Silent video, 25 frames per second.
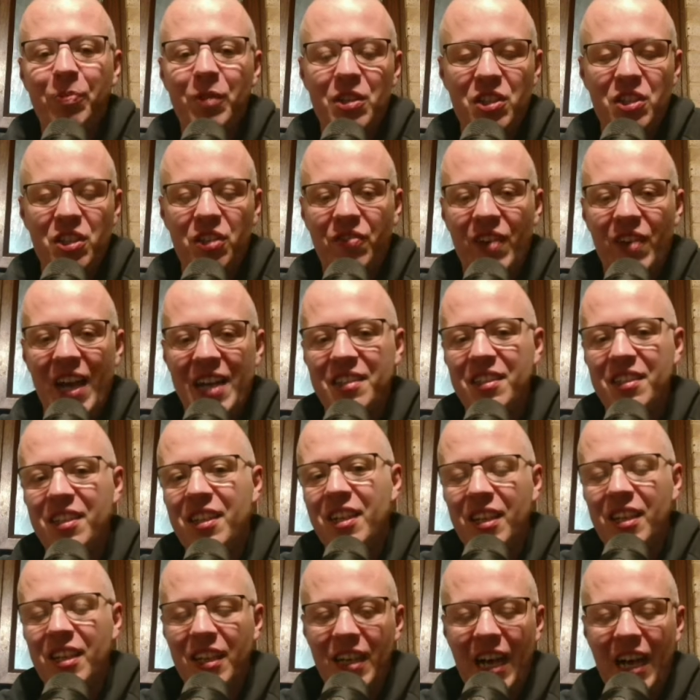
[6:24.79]
Servette
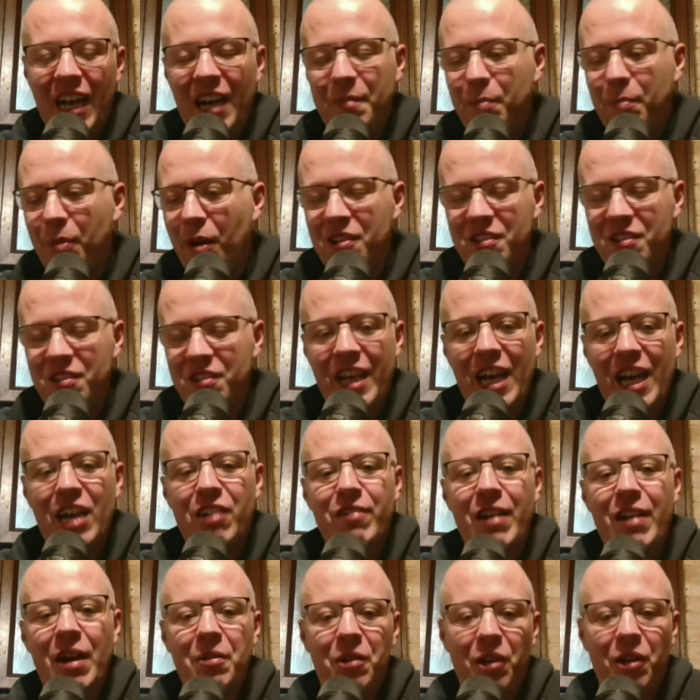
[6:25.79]
had parts of their
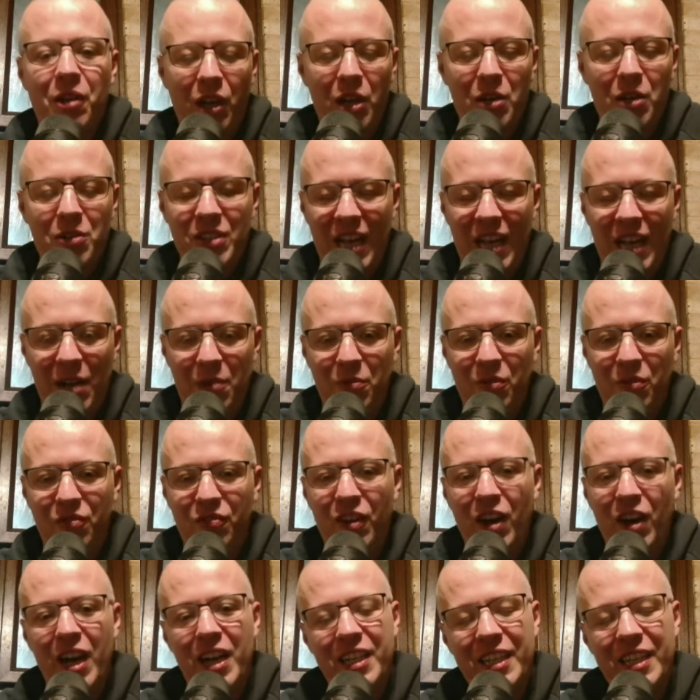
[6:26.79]
ground closed and were
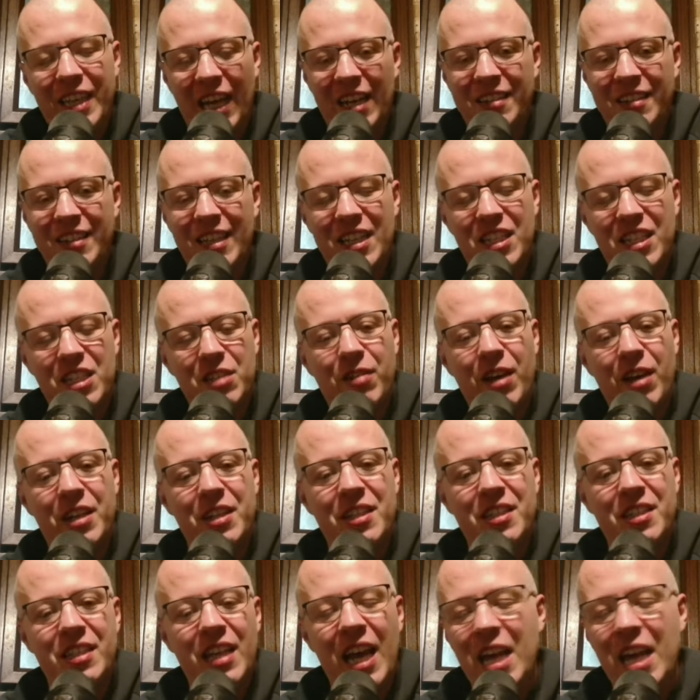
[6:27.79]
fined. Galatasaray
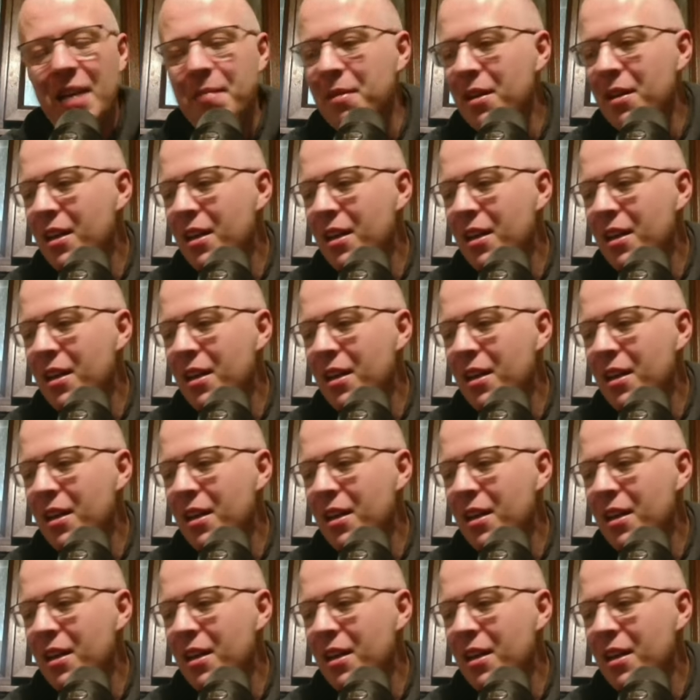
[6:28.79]
the same.